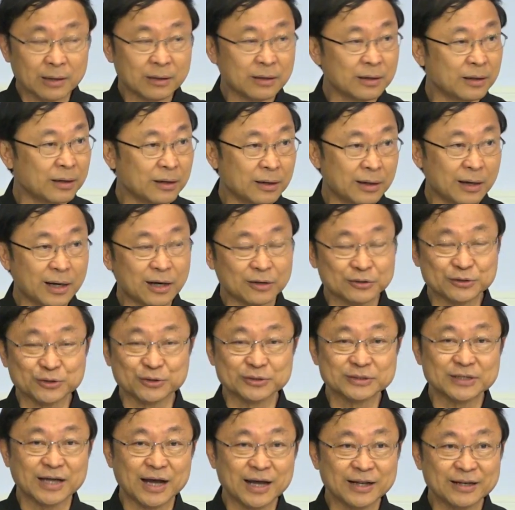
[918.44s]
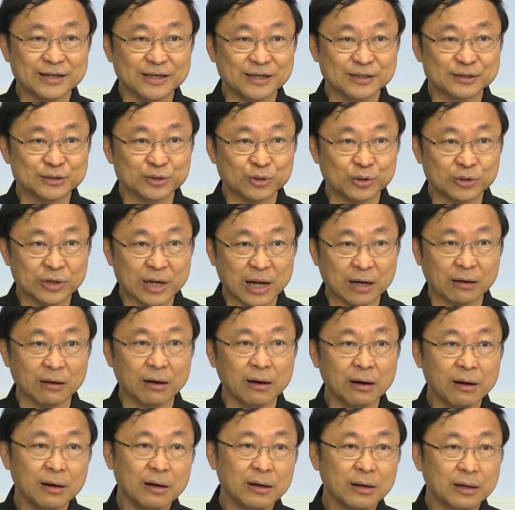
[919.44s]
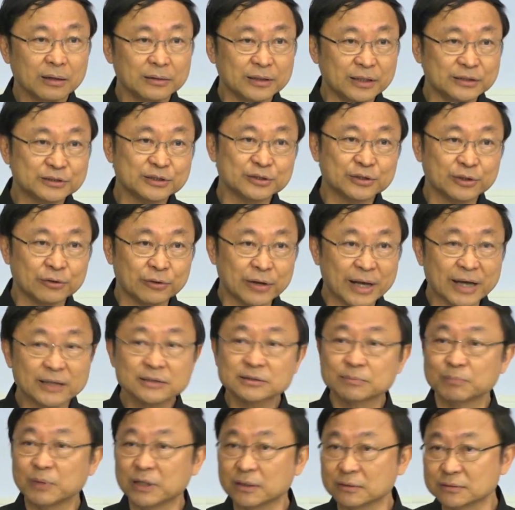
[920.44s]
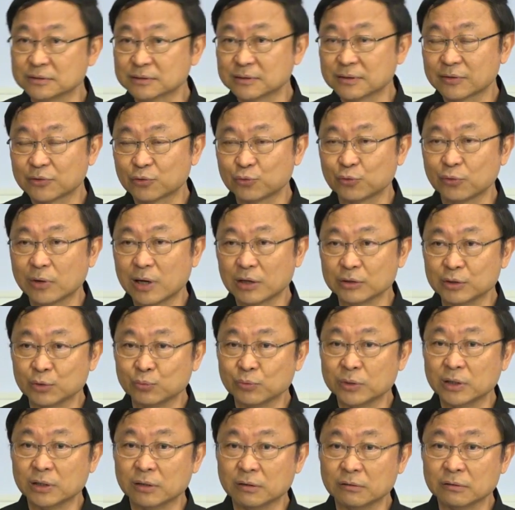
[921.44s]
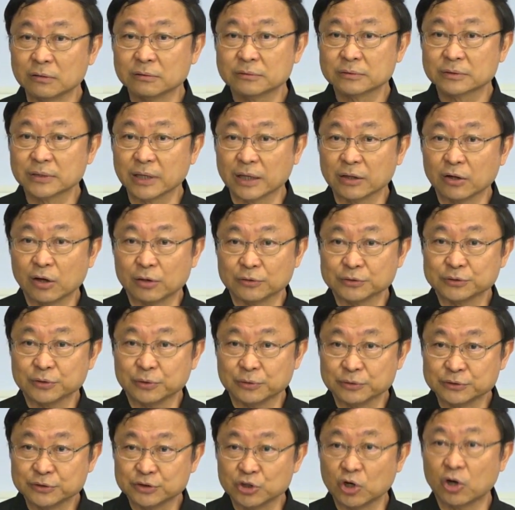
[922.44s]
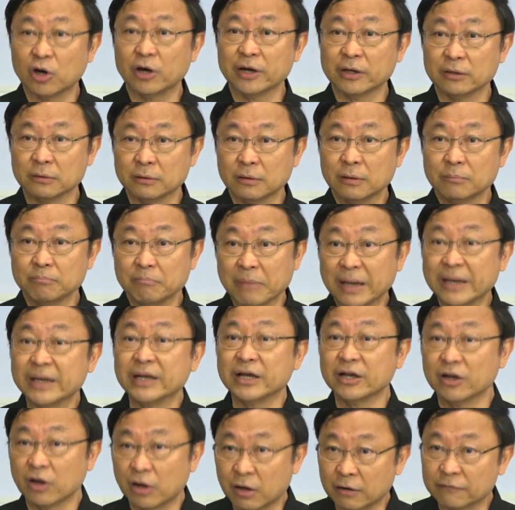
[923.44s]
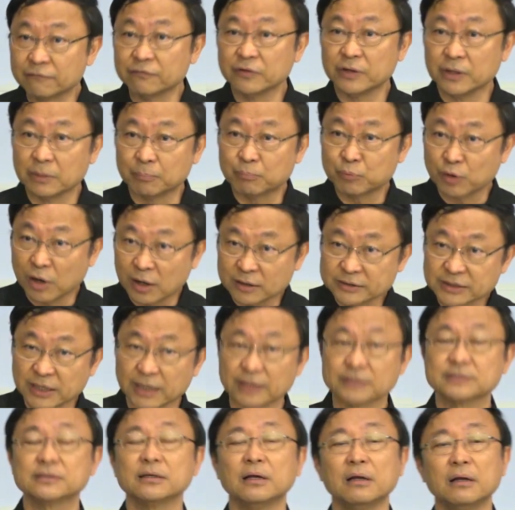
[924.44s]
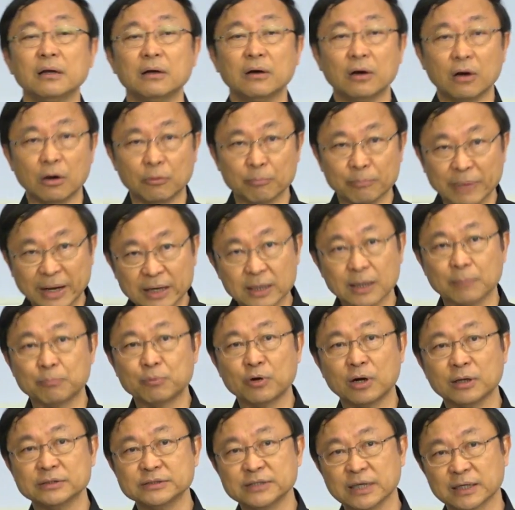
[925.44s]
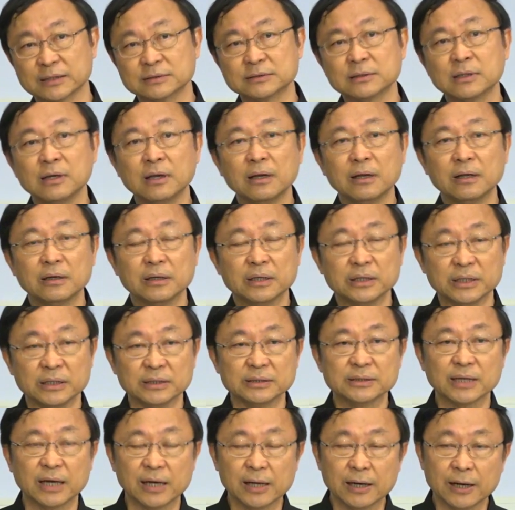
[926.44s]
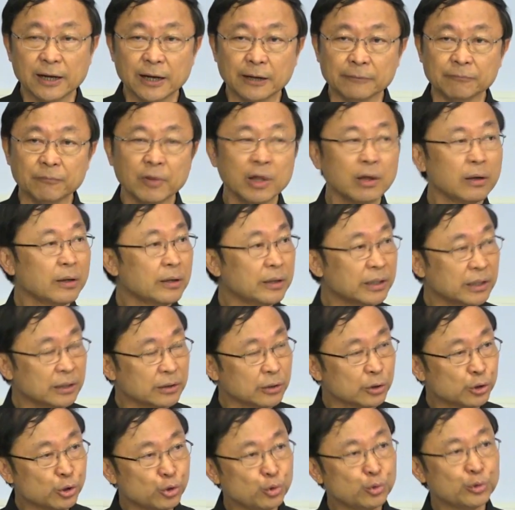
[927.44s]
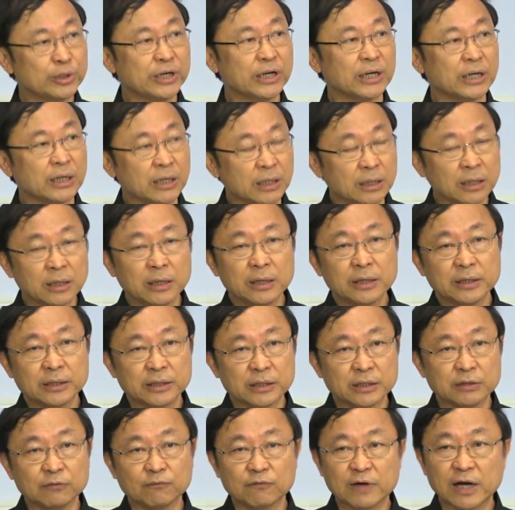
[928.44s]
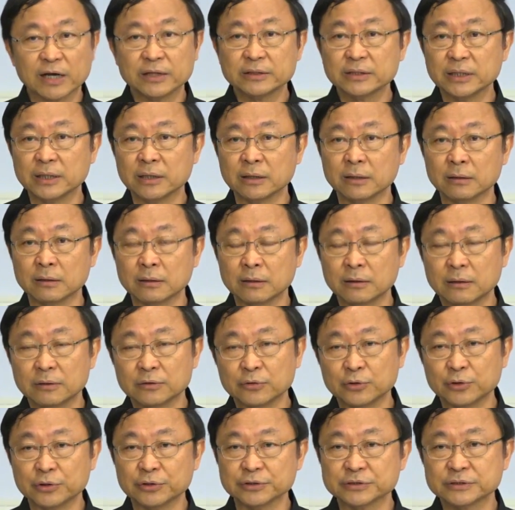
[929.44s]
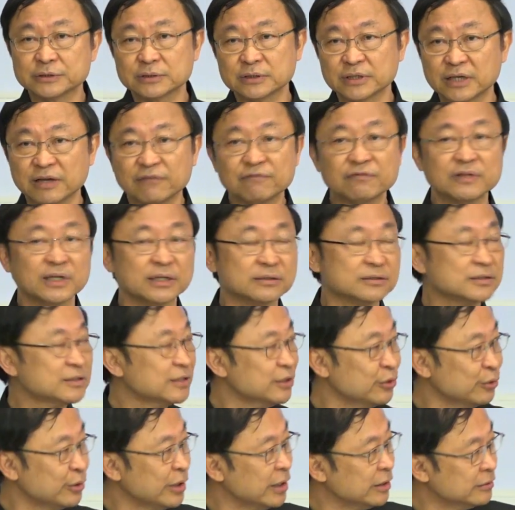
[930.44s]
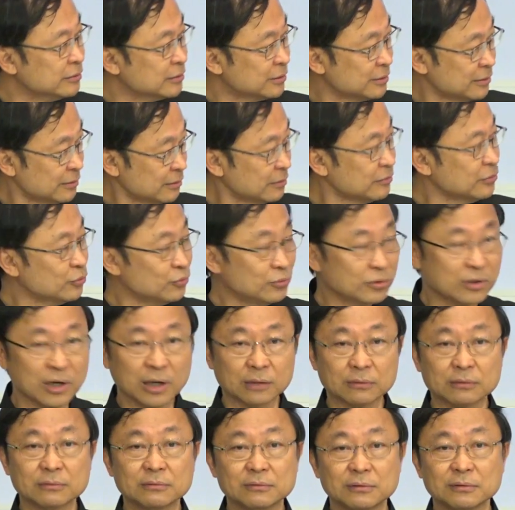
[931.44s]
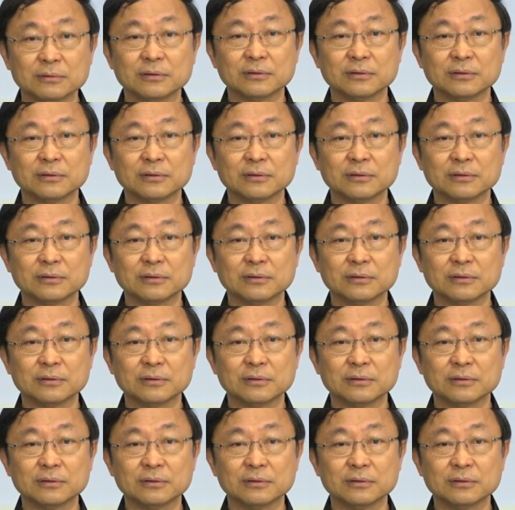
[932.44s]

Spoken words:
our society so that digital experts throughout the world can also join many of the projects or mega projects in Thailand, including inviting those gifted students who got